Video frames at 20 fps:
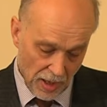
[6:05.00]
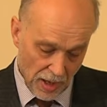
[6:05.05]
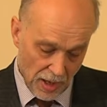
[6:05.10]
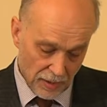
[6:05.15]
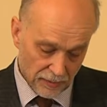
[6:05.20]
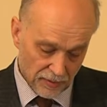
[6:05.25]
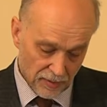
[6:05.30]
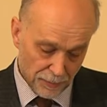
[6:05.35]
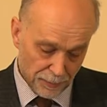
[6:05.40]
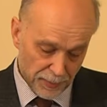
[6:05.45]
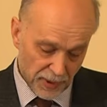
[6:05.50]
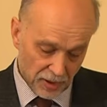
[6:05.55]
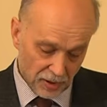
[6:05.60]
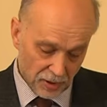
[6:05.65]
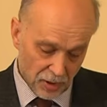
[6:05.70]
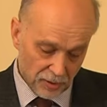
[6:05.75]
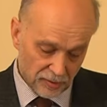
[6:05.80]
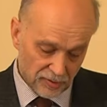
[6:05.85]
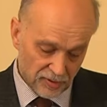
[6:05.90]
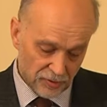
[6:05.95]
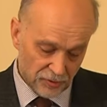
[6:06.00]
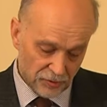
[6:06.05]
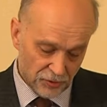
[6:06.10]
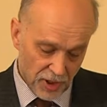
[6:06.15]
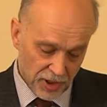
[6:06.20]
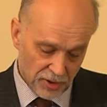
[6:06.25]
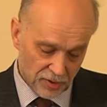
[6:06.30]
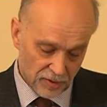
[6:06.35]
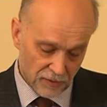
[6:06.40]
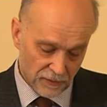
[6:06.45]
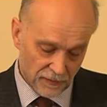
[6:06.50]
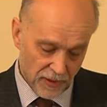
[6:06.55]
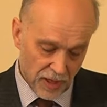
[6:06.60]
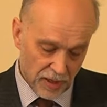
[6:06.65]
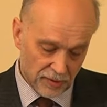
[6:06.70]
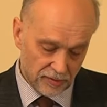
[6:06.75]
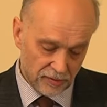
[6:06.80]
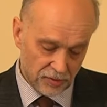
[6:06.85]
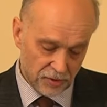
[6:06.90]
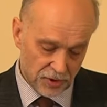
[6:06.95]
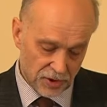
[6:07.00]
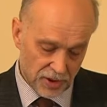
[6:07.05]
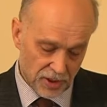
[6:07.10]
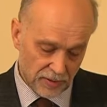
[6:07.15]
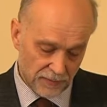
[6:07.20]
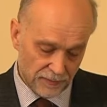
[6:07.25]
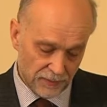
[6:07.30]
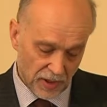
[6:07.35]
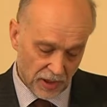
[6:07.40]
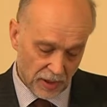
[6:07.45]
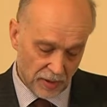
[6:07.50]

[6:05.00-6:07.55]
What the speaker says: At the peak concentrations of estrogen